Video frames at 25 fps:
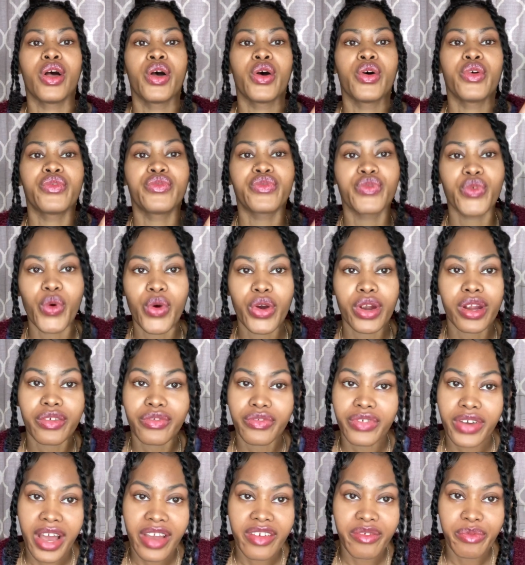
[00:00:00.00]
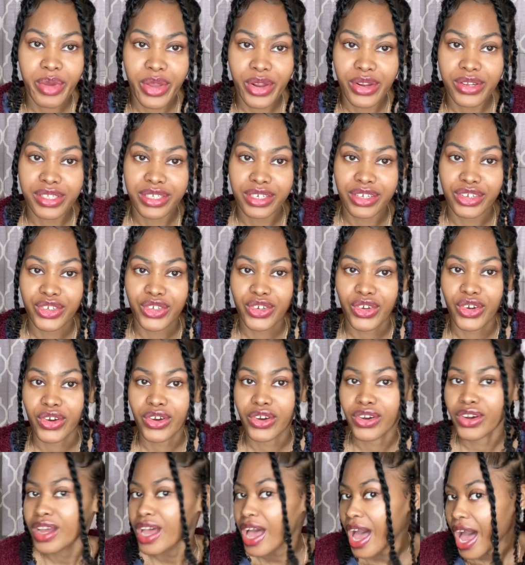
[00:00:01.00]
4 or 5 piercings,
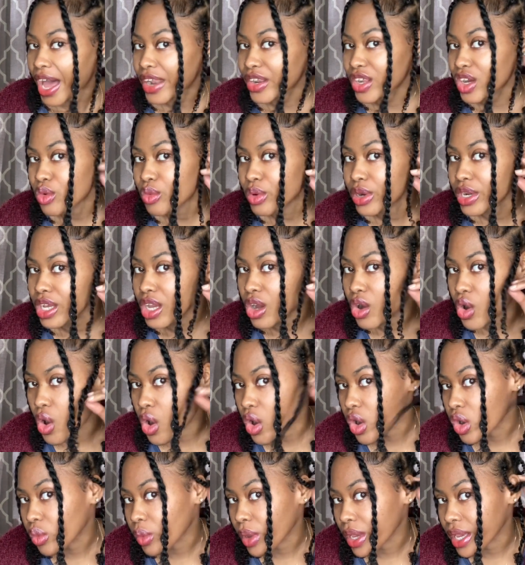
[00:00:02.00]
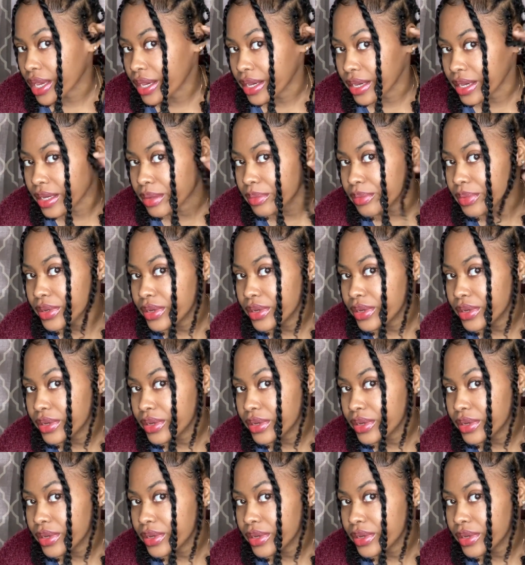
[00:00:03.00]
y'all. I don't want to go all the way up.